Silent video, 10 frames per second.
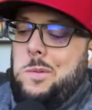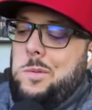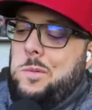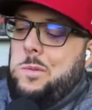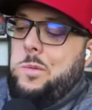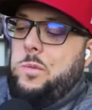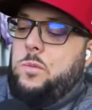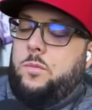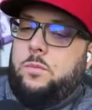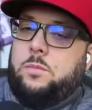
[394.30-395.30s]

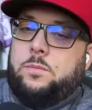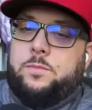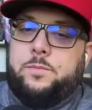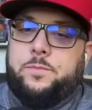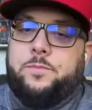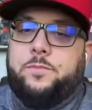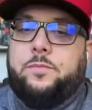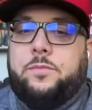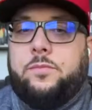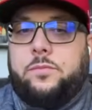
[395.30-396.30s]

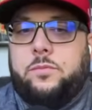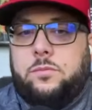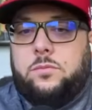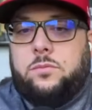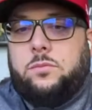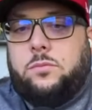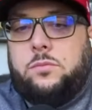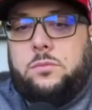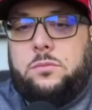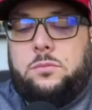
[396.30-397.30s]

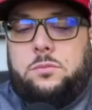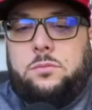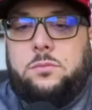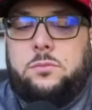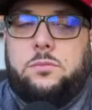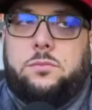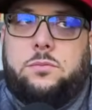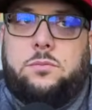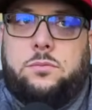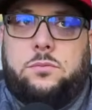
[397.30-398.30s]

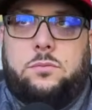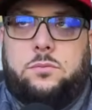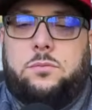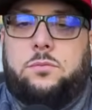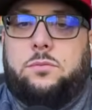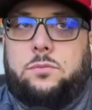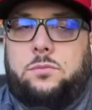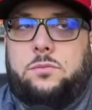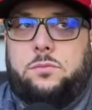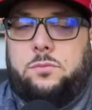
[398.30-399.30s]

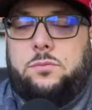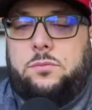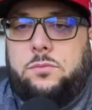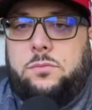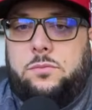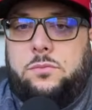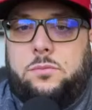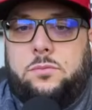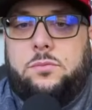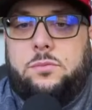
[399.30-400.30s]

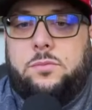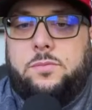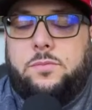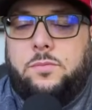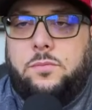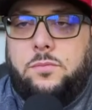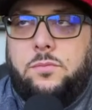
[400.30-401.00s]
(not speaking)